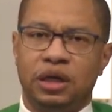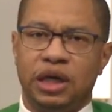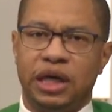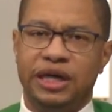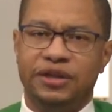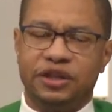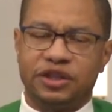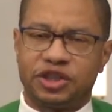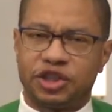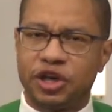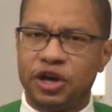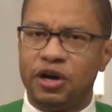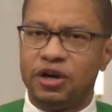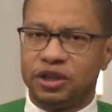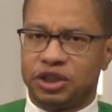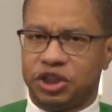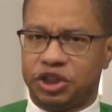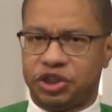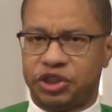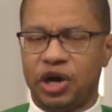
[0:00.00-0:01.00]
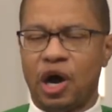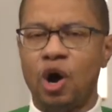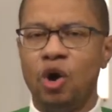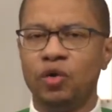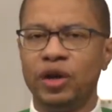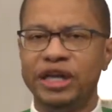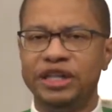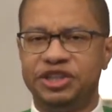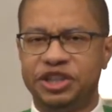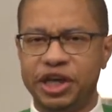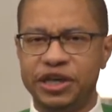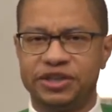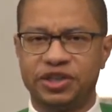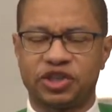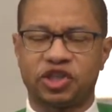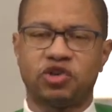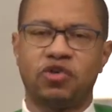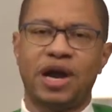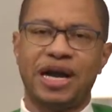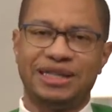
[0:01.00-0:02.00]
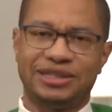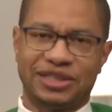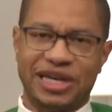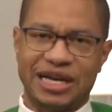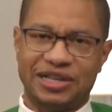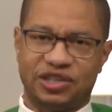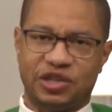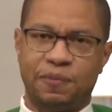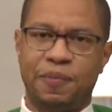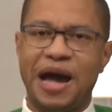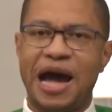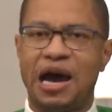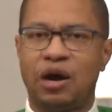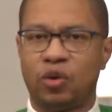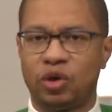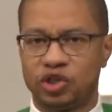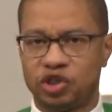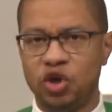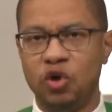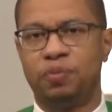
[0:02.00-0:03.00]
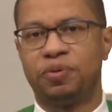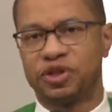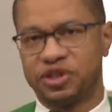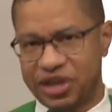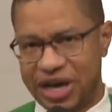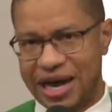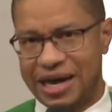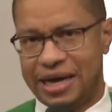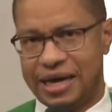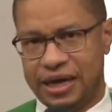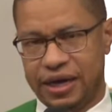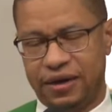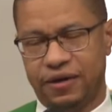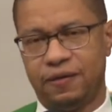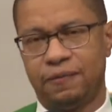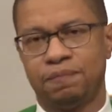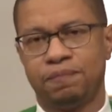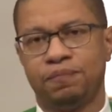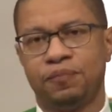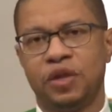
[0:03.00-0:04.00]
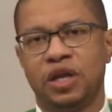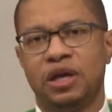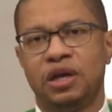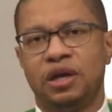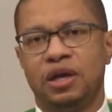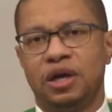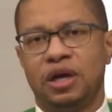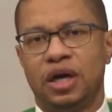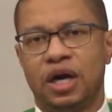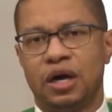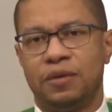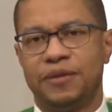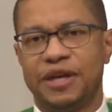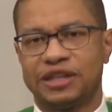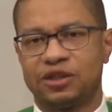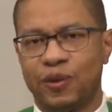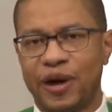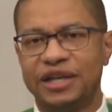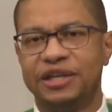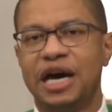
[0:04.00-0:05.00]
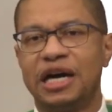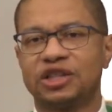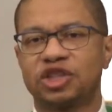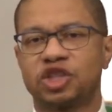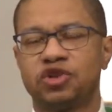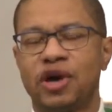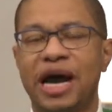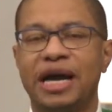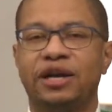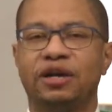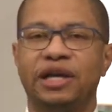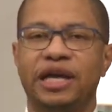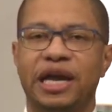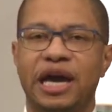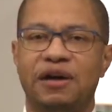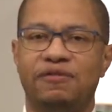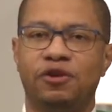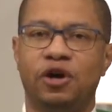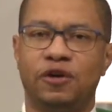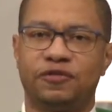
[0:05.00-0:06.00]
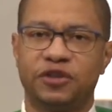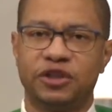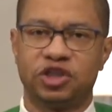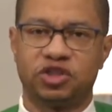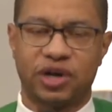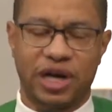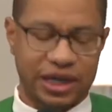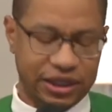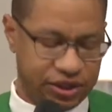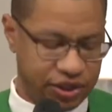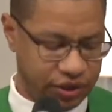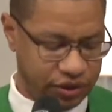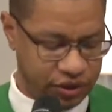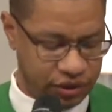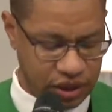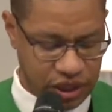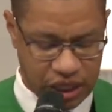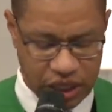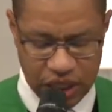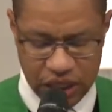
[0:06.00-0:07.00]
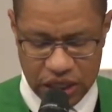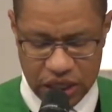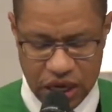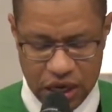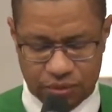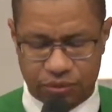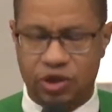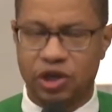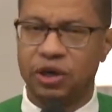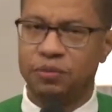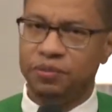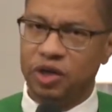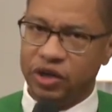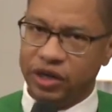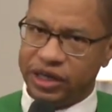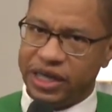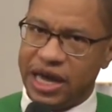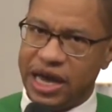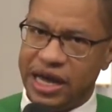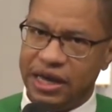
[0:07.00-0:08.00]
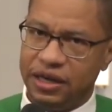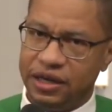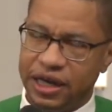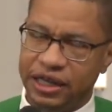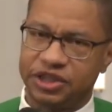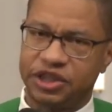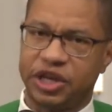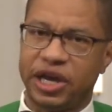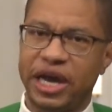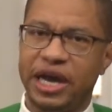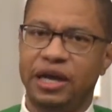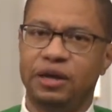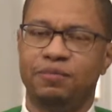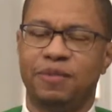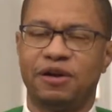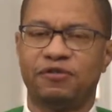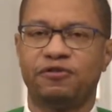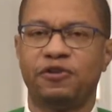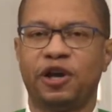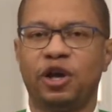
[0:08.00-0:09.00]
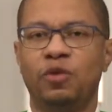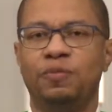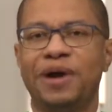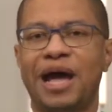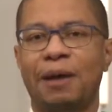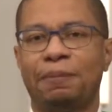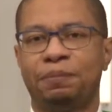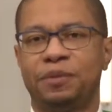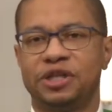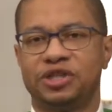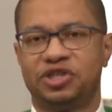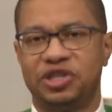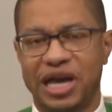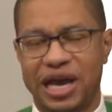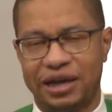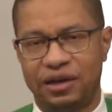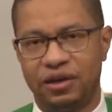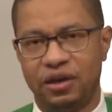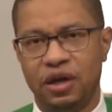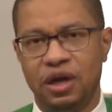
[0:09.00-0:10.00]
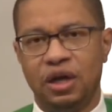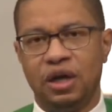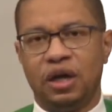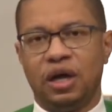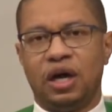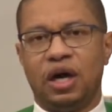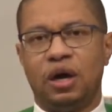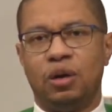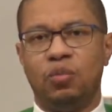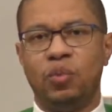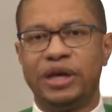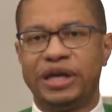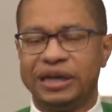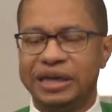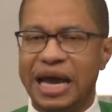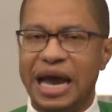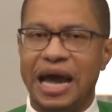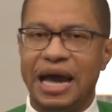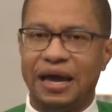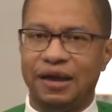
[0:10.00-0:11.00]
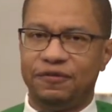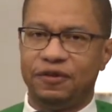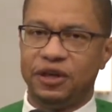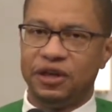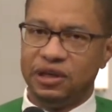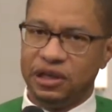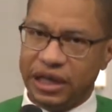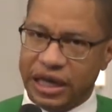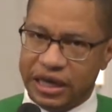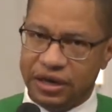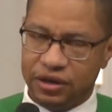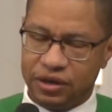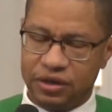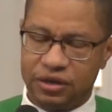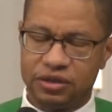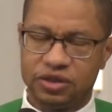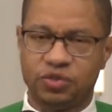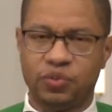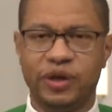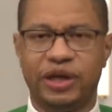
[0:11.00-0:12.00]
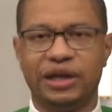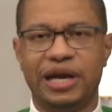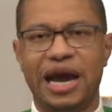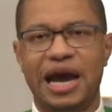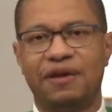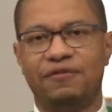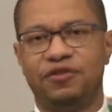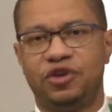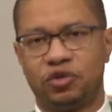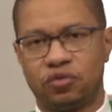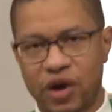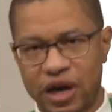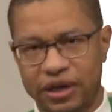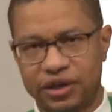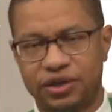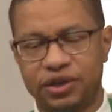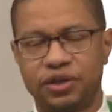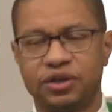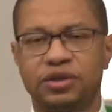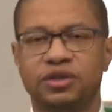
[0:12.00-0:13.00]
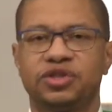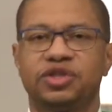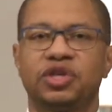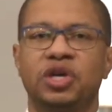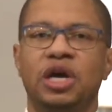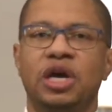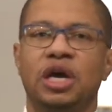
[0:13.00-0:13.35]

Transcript: in the church, only Jesus Christ has the power to preside. That's why doctrinally I've often tried to communicate and educate my fellow Baptists that we can have leaders, we can have directors,